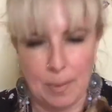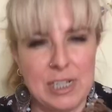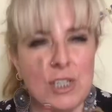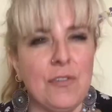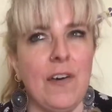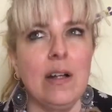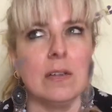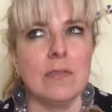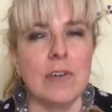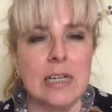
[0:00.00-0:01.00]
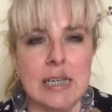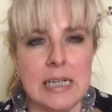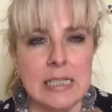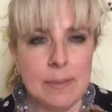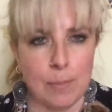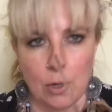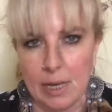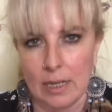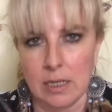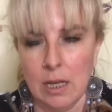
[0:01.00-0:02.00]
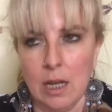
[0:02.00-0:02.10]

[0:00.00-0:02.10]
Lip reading: It just felt very symbolic